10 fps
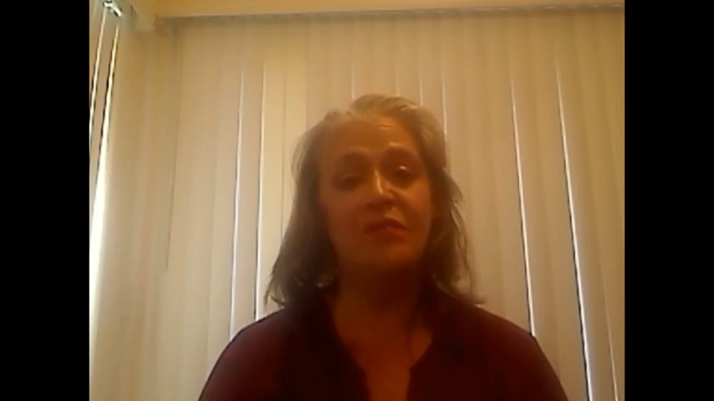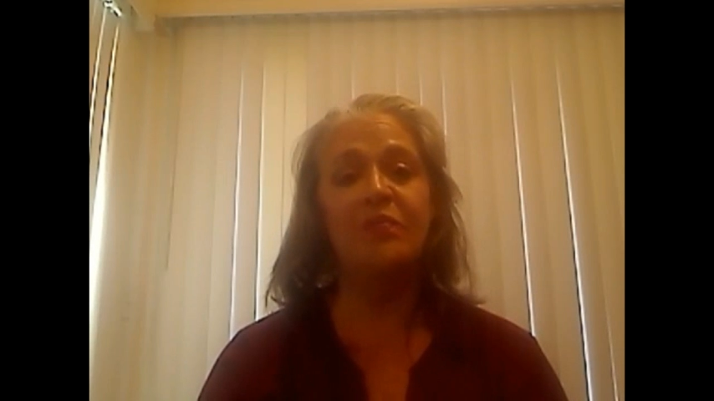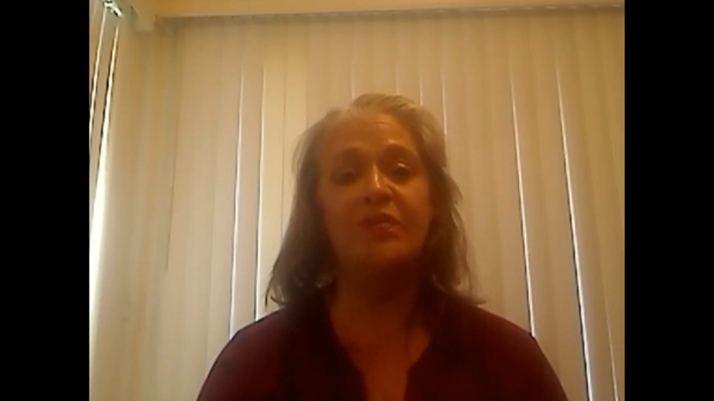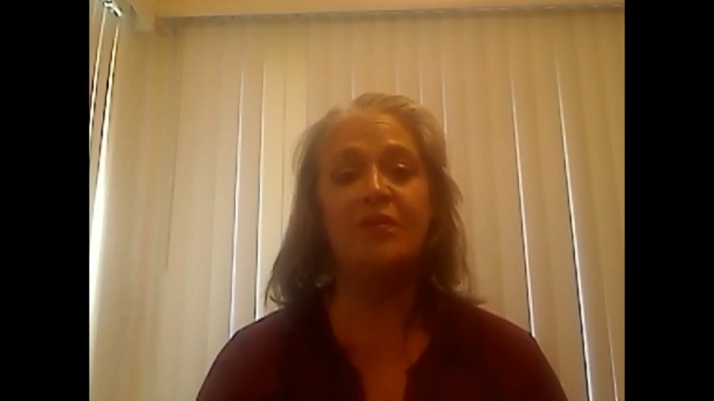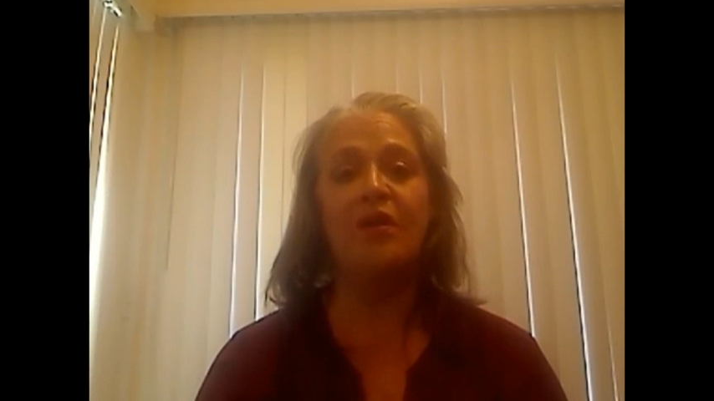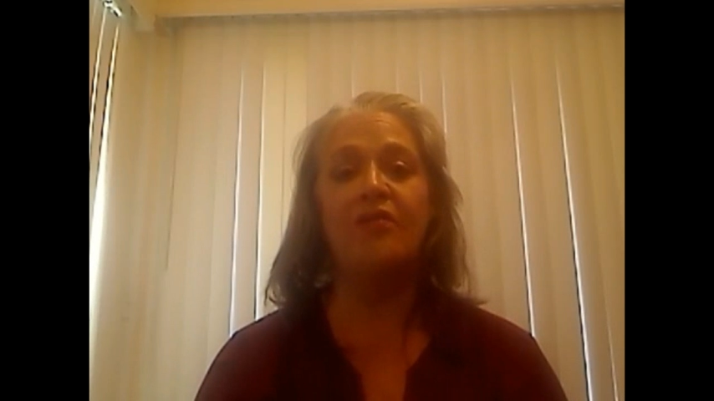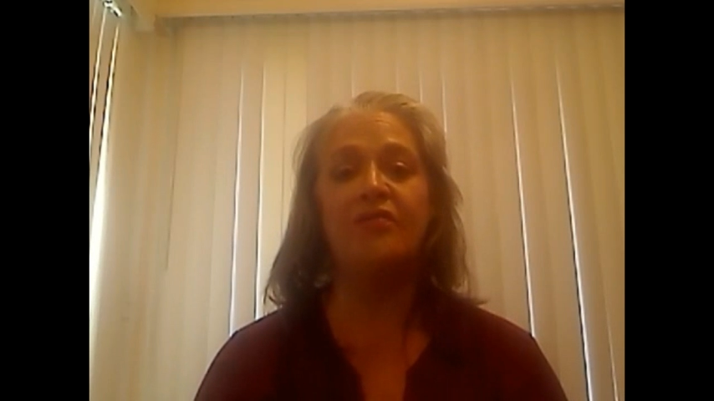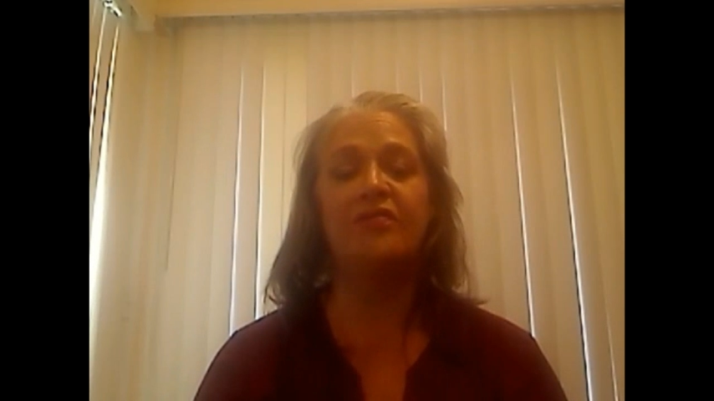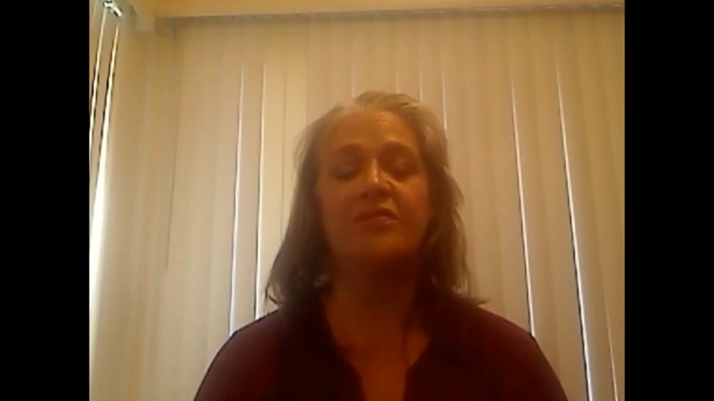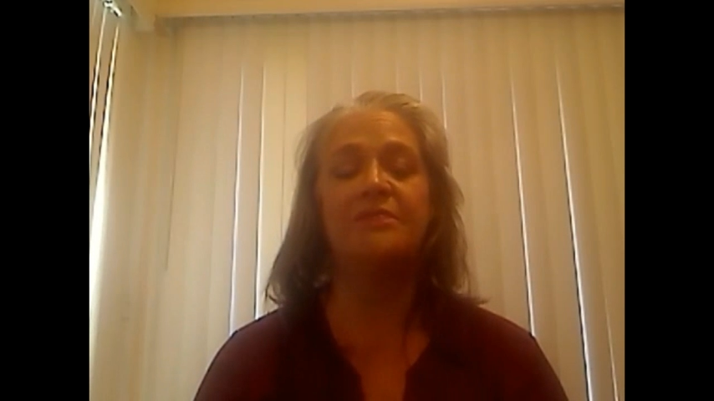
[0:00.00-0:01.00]
with caution.
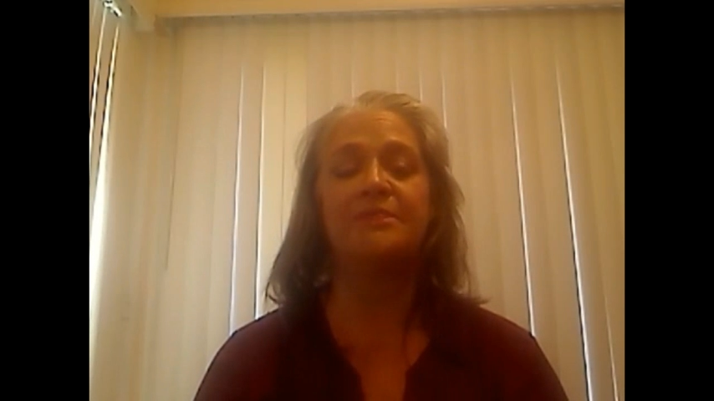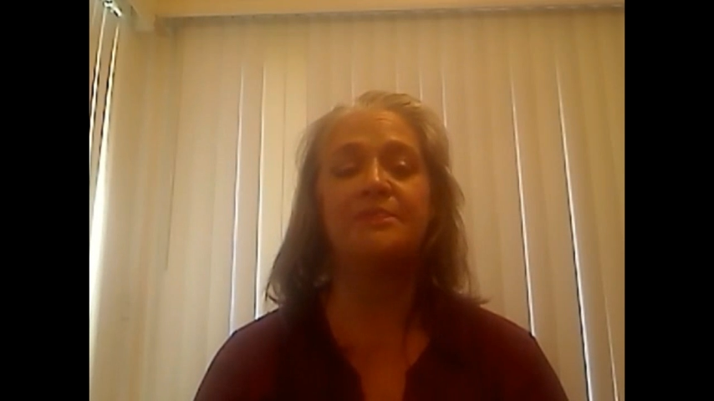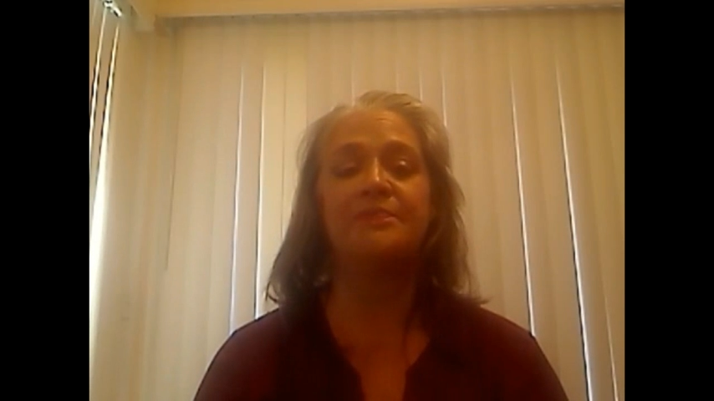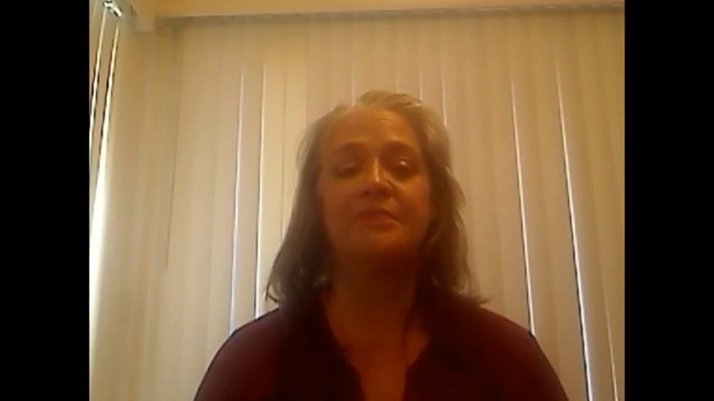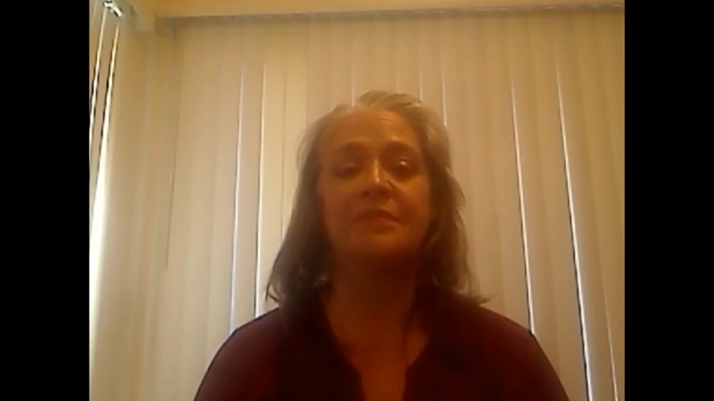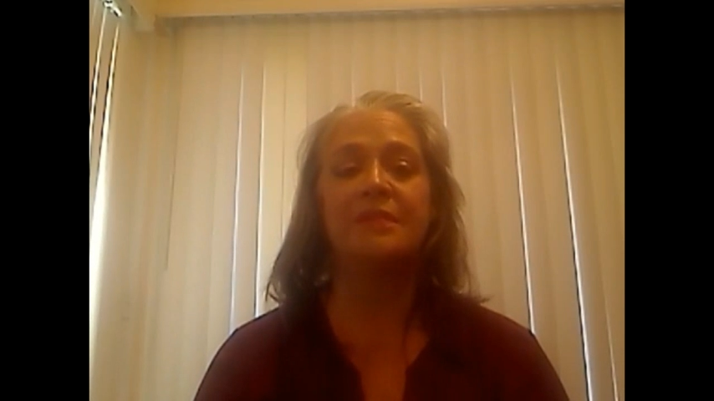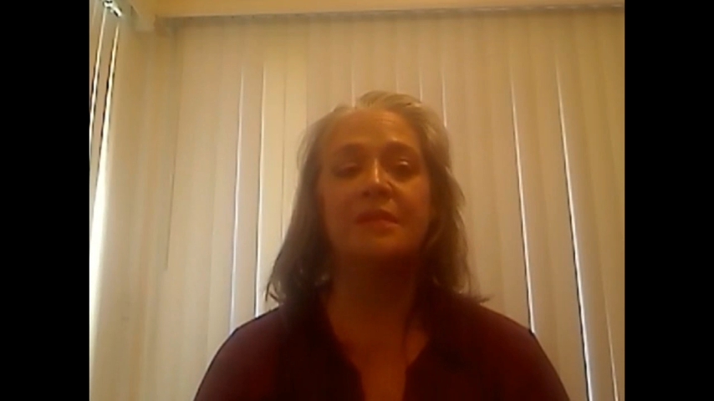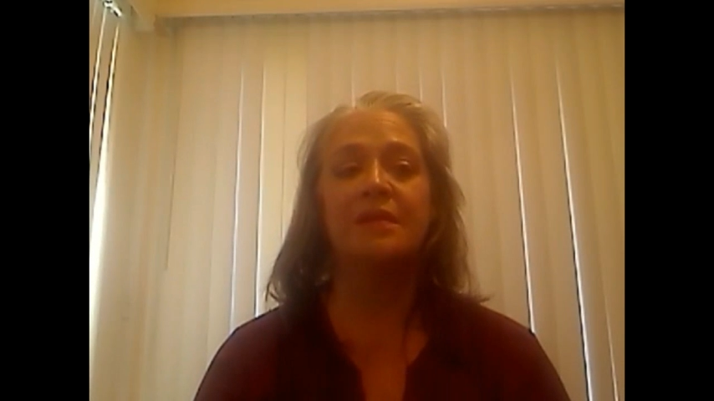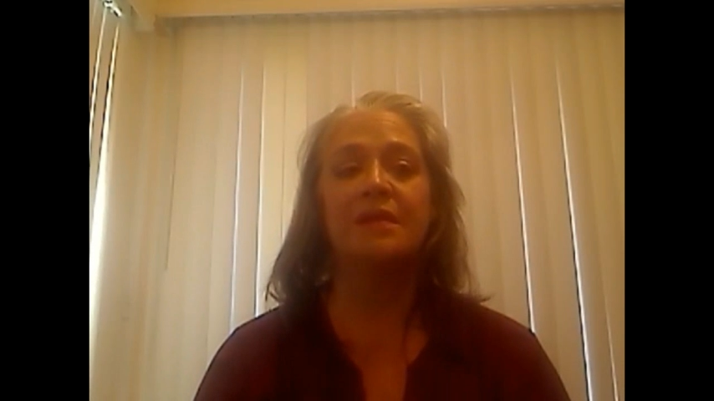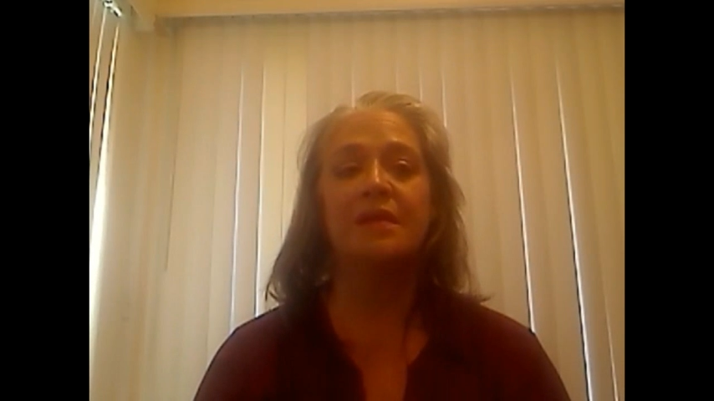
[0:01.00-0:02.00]

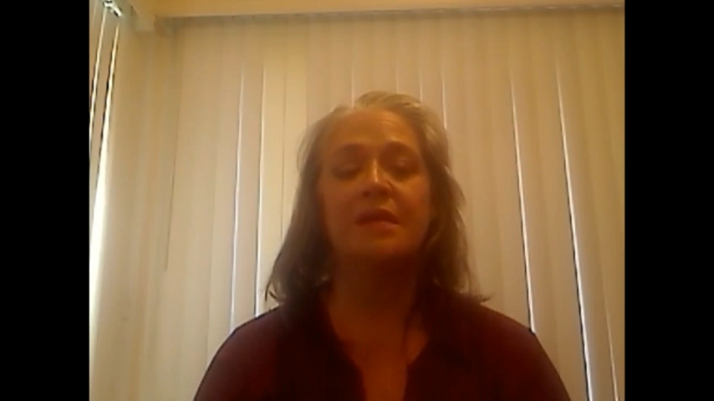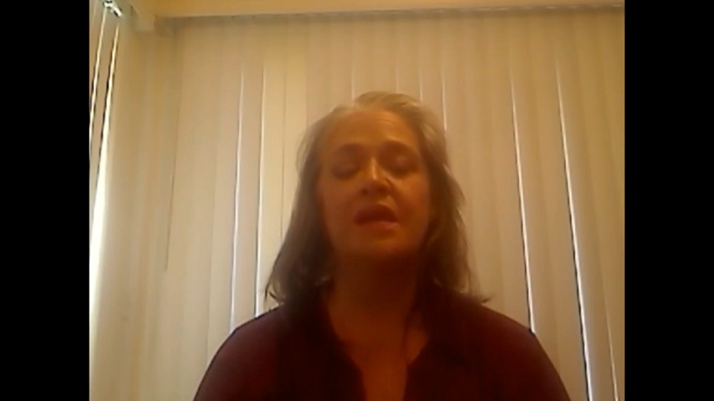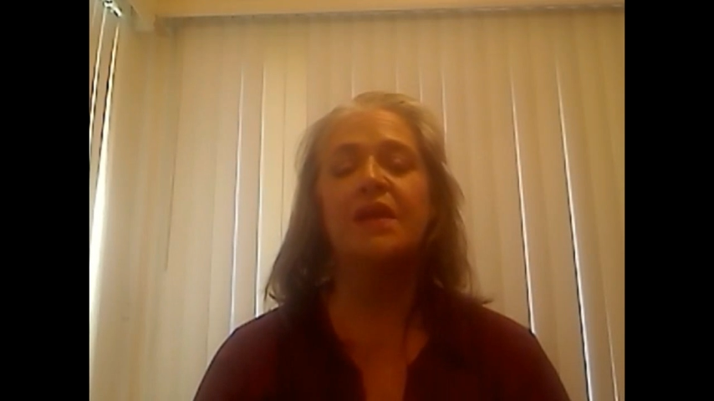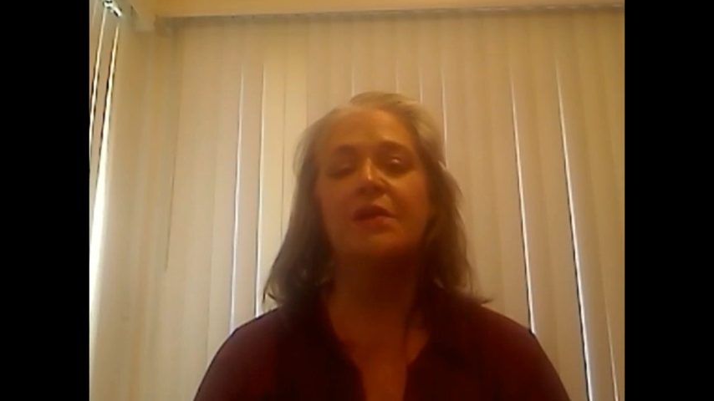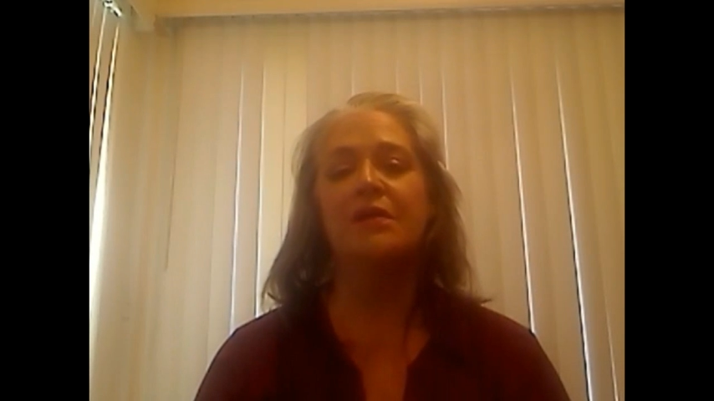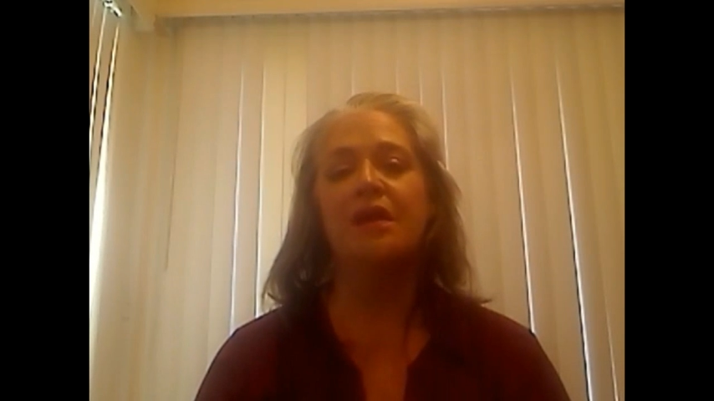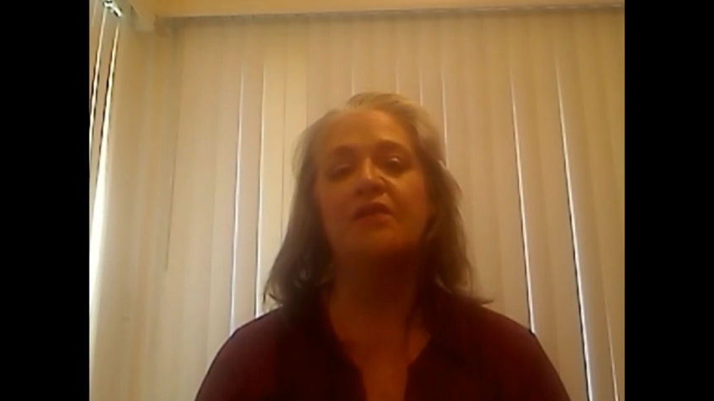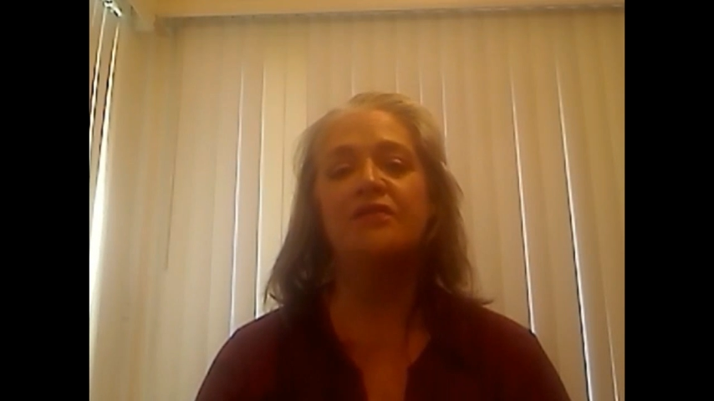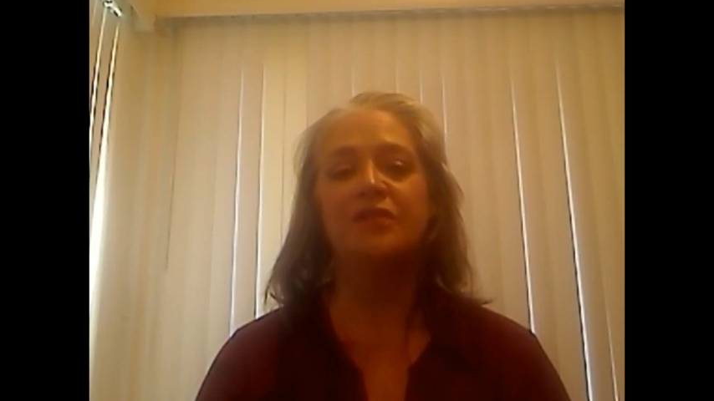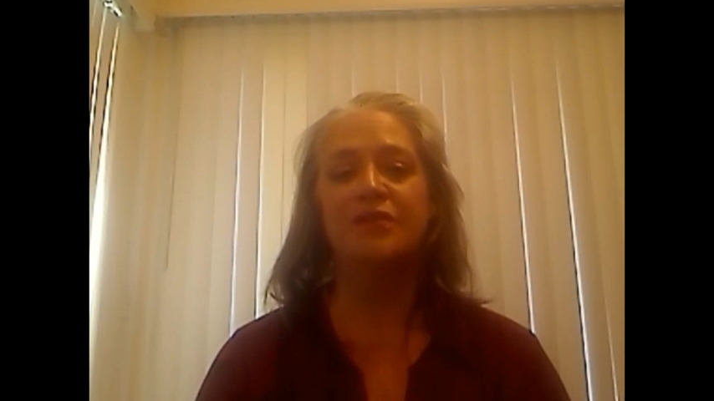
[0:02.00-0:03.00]
Here, I'll
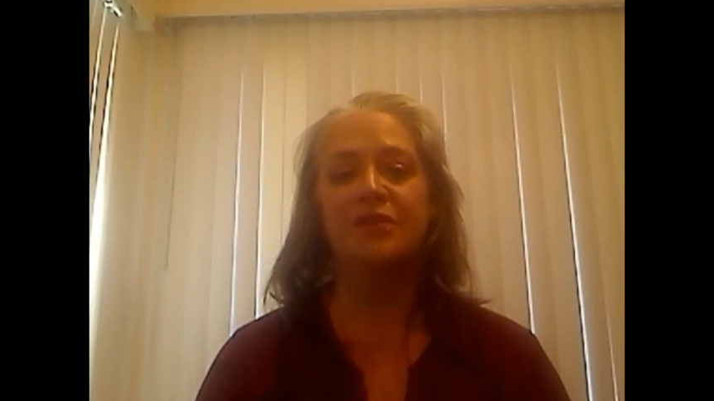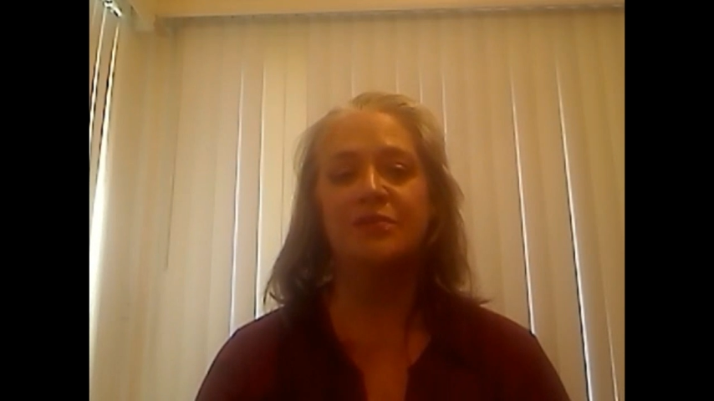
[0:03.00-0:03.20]
show you.